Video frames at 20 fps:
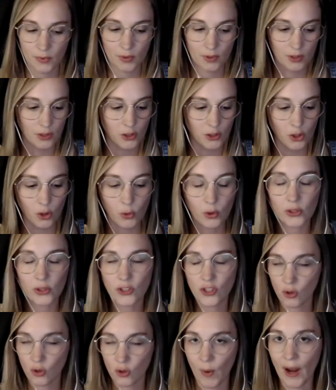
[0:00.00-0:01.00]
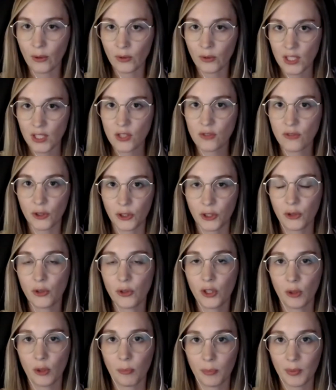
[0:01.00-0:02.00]
you know, good surroundings for you to
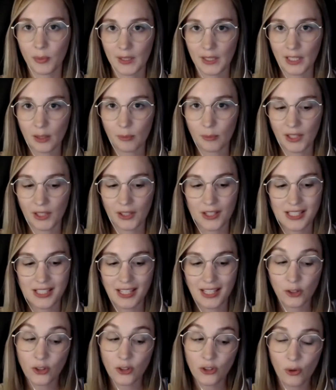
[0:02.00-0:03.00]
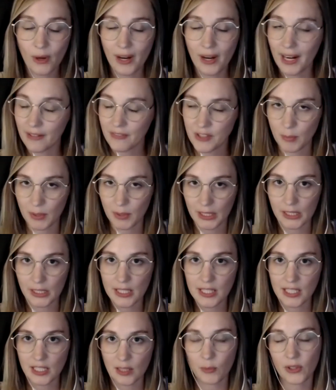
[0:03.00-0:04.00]
compete, because then you don't have to be in a
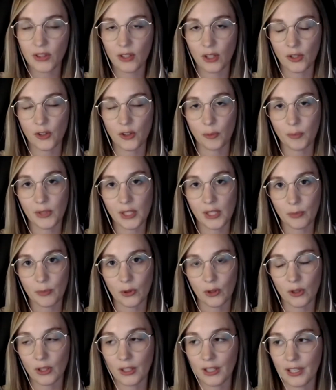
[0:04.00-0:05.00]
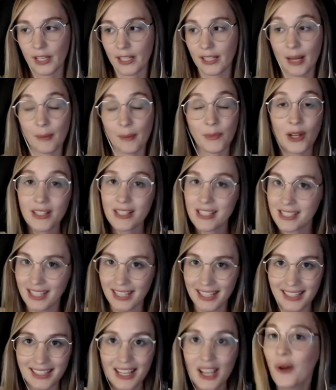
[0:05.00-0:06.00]
team with other people. And I'm not
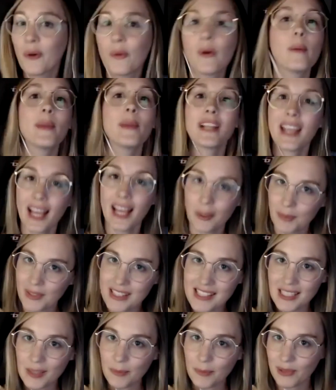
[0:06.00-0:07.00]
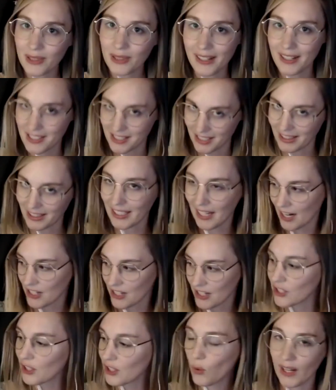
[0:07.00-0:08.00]
saying women can't be team players. I think
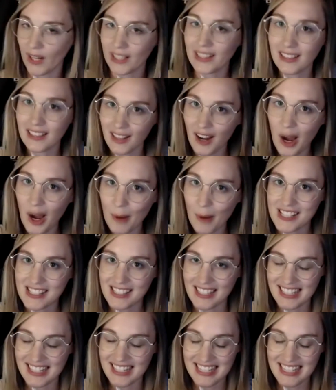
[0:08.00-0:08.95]
actually quite the opposite.